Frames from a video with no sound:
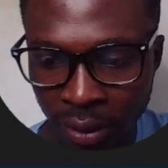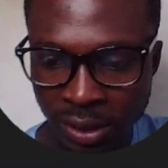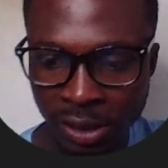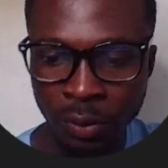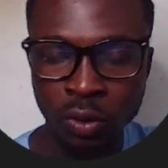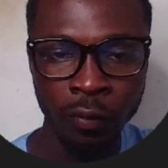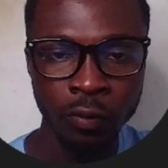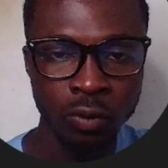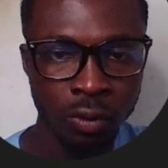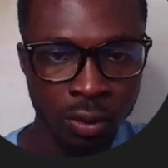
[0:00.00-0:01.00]
series
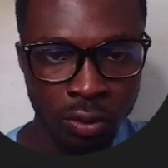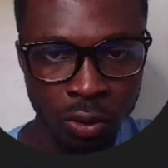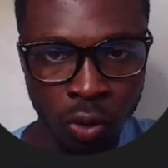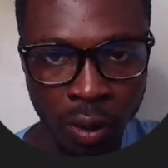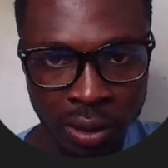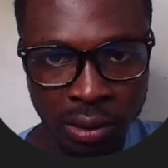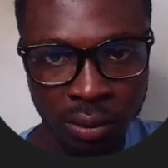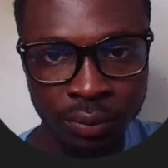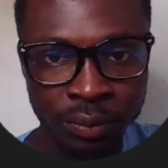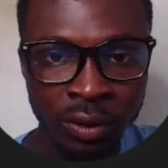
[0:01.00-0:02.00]
of tutorials
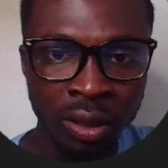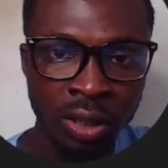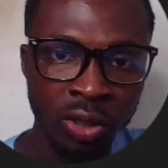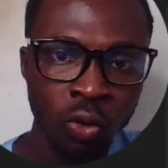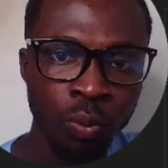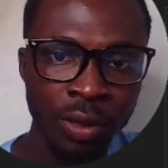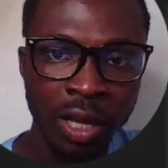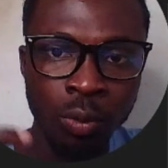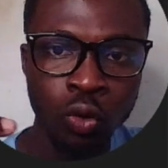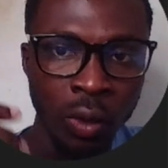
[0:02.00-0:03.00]
now, you will be
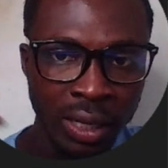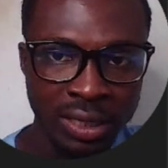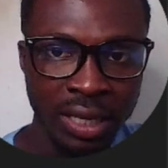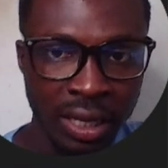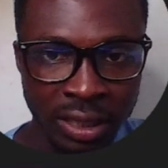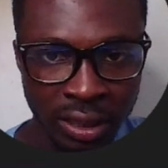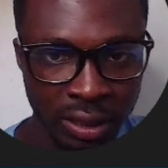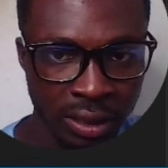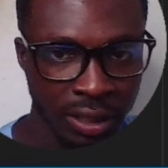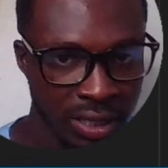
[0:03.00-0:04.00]
able to understand
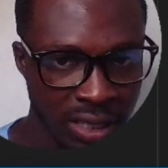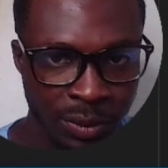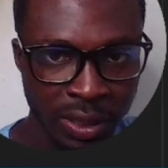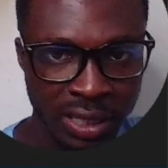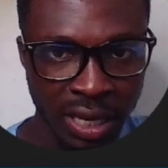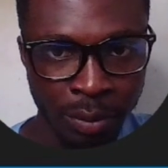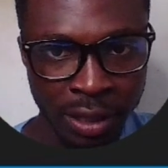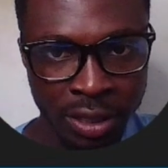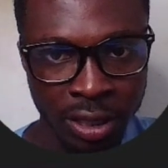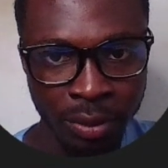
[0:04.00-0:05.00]
the statement now.
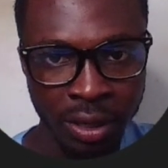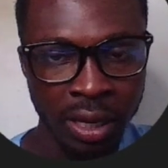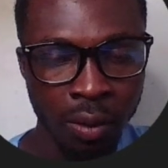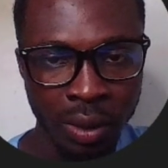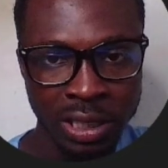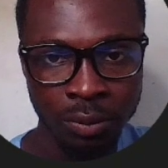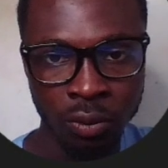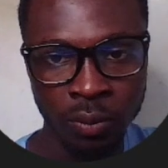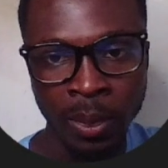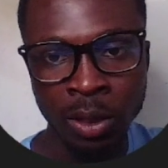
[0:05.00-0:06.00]

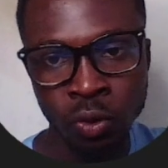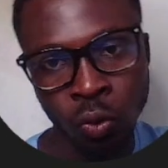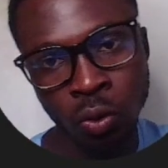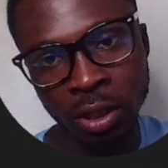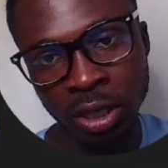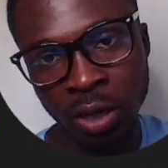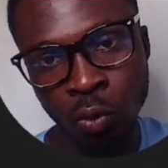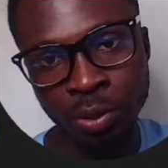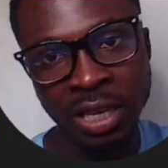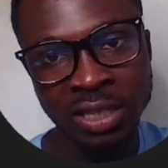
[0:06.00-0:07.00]
So there
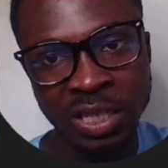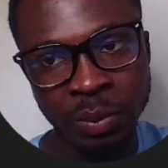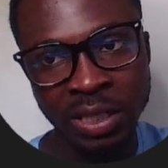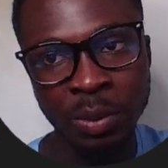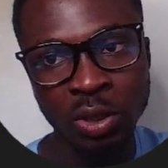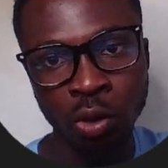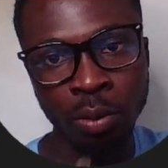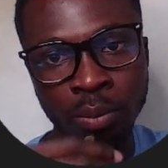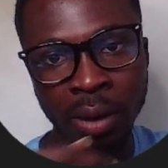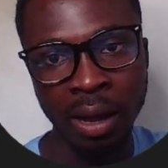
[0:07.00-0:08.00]
will be a statement
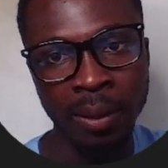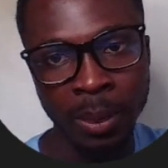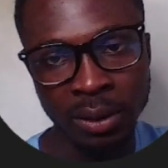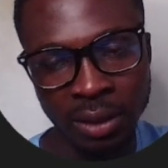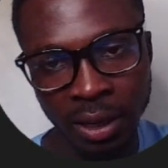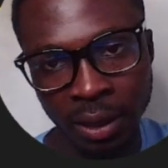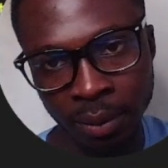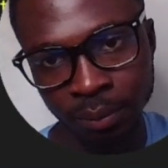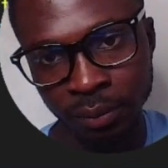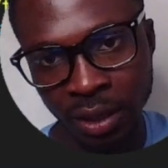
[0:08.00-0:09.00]
about
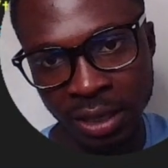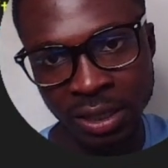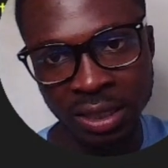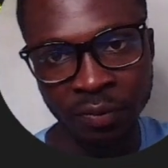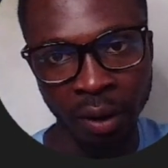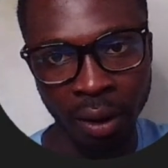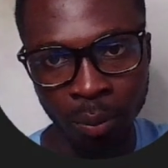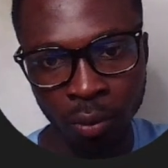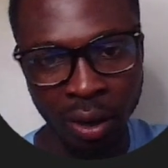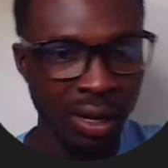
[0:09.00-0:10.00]
a certain
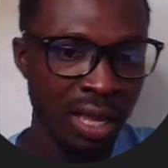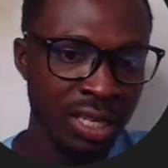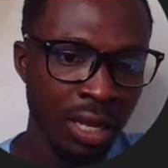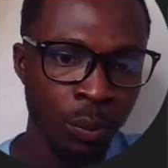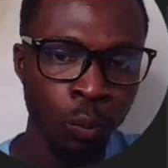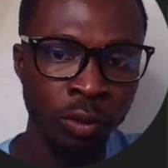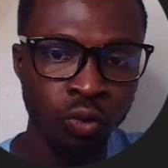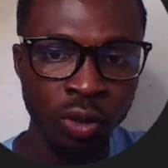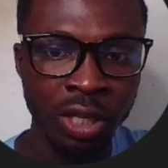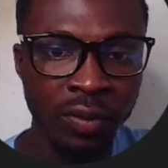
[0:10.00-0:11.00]
variable, and as a
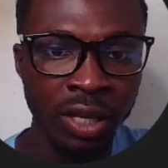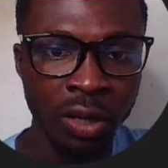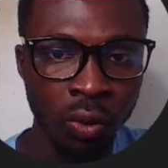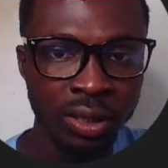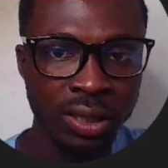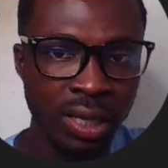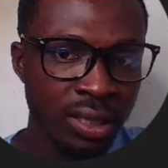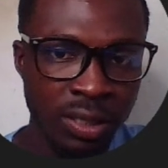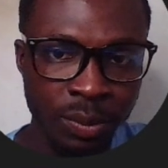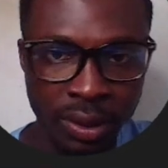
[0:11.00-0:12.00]
even a conditional
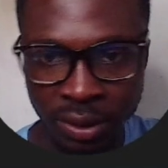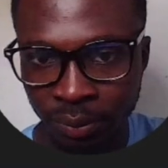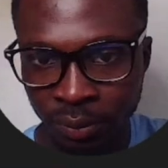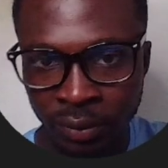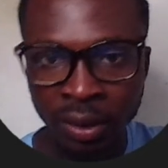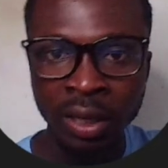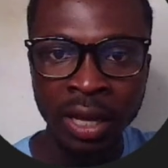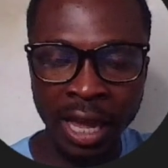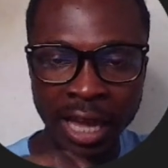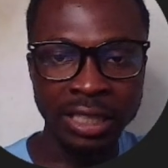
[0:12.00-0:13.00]
statement,
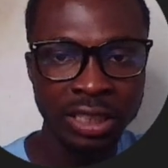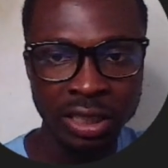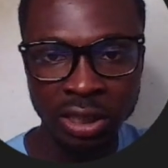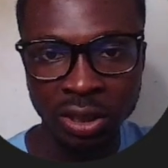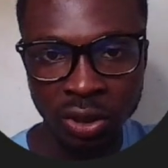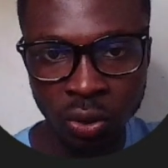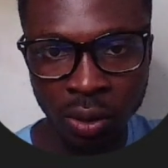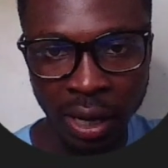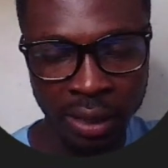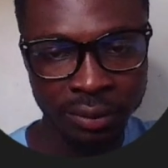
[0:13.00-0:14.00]
and you
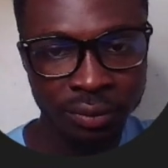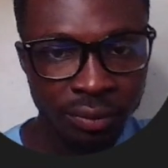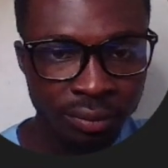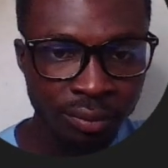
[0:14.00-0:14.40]
can